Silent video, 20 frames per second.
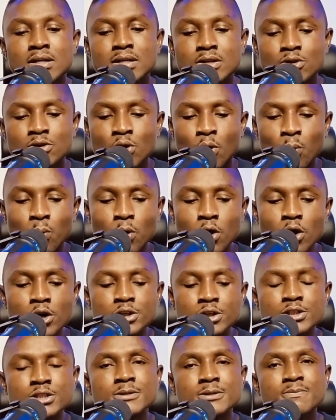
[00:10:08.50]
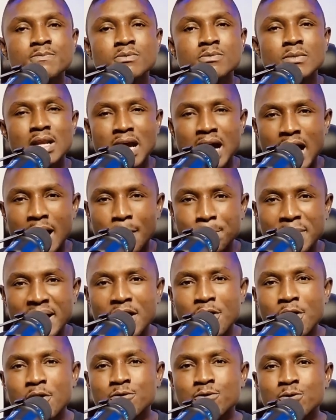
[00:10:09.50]
Your words are
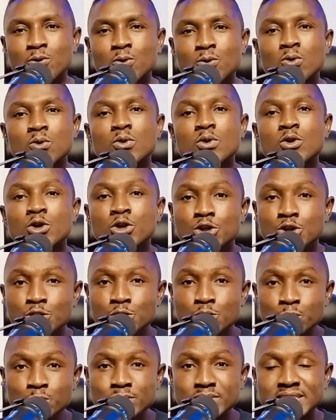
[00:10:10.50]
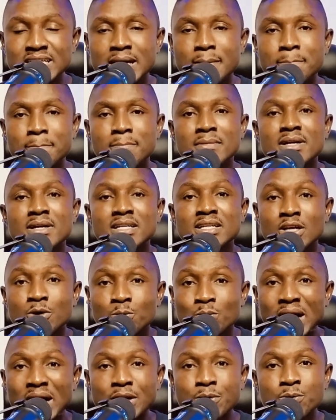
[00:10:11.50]
powerful. Use them the
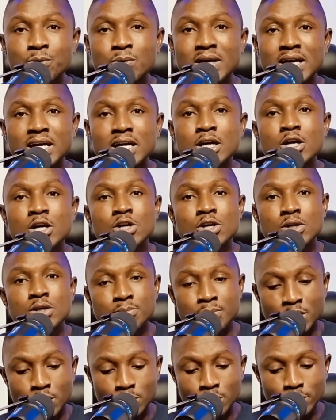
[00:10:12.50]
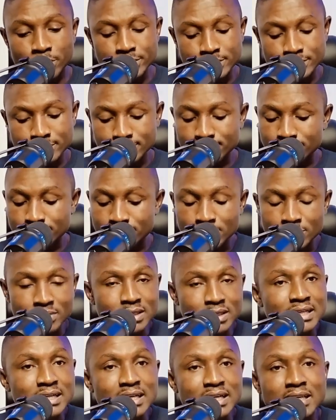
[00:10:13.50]
right way, because
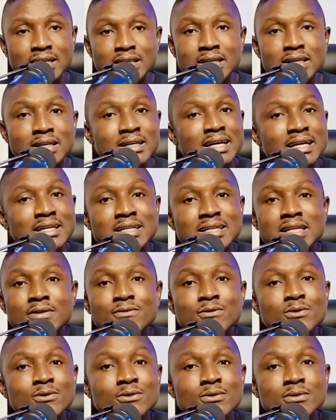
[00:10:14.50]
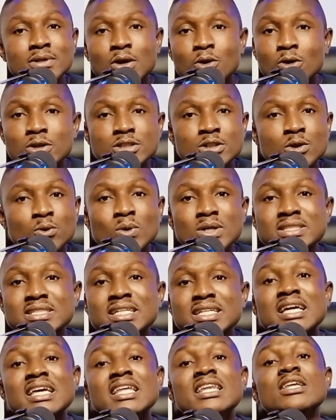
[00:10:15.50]
it can give you the consequence
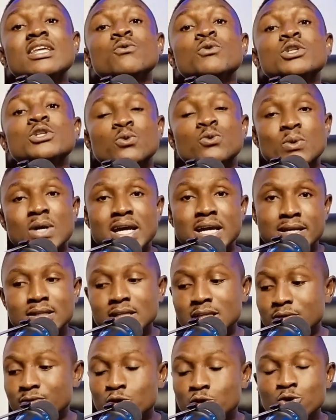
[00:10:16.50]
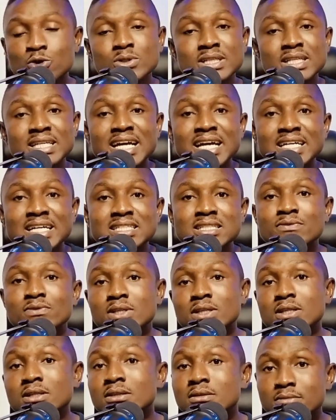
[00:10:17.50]
any which way. If you use it
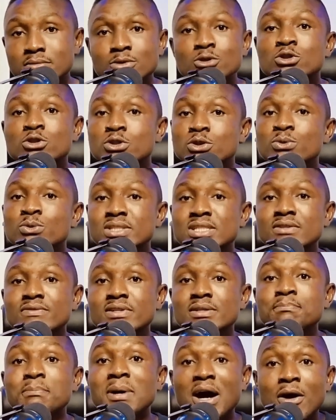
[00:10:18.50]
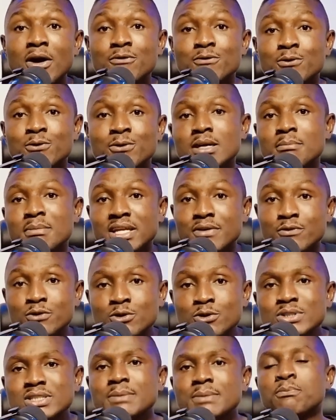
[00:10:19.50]
negatively, you still receive it powerful. But if you
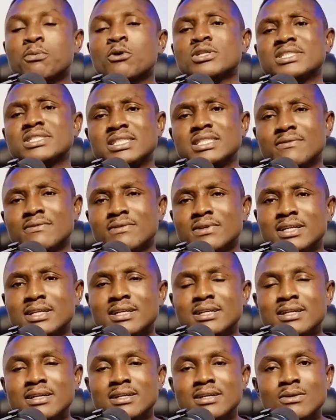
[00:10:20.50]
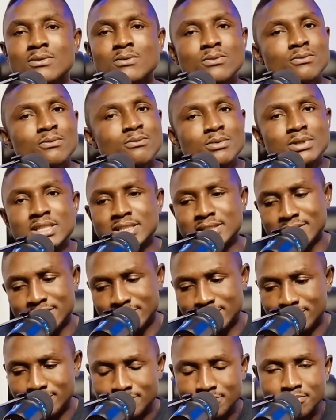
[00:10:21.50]
use it positively, which
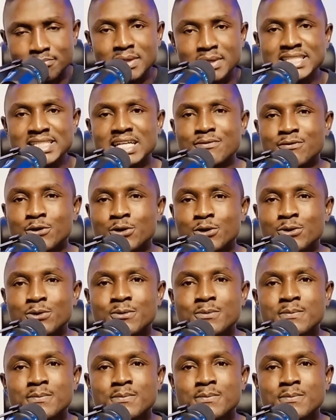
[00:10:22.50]
is better for you,